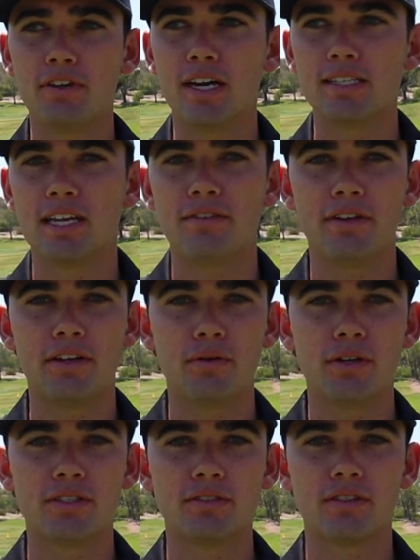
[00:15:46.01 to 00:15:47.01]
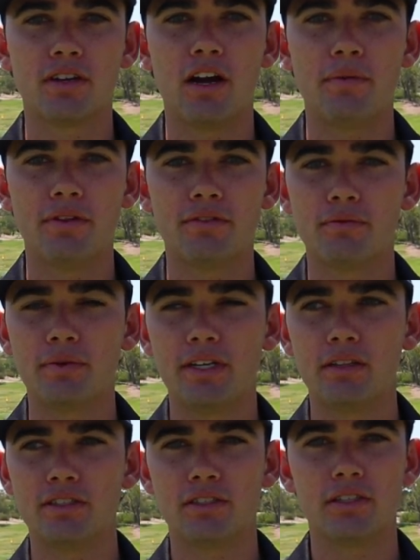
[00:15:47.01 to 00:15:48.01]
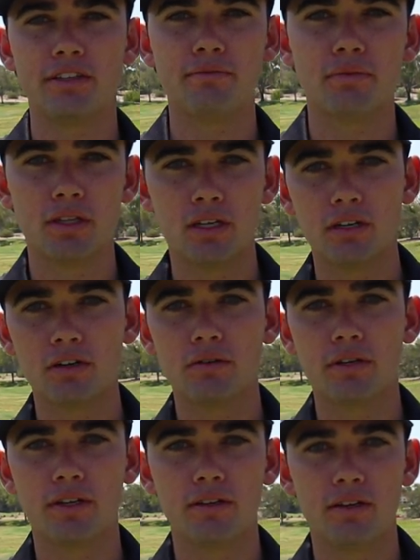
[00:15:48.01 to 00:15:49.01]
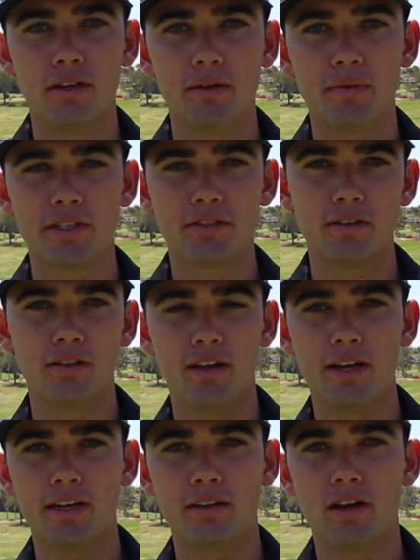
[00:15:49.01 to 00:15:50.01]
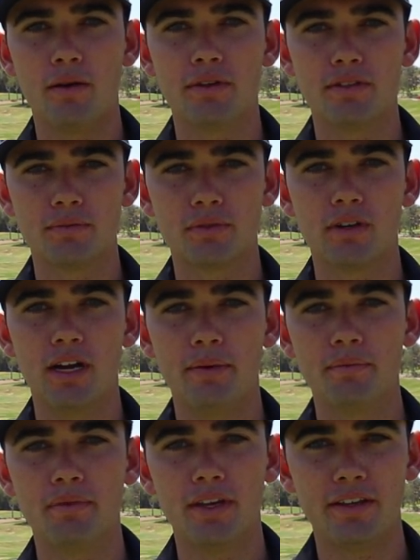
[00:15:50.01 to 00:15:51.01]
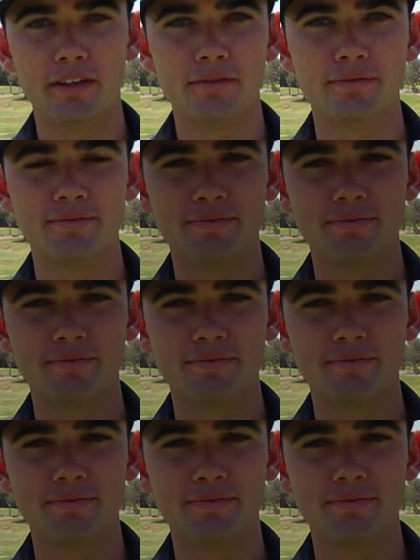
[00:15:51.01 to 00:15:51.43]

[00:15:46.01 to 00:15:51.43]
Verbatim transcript: you guys have any questions or comments for me, just leave them below and uh, make sure to like, comment, and subscribe. Thank you.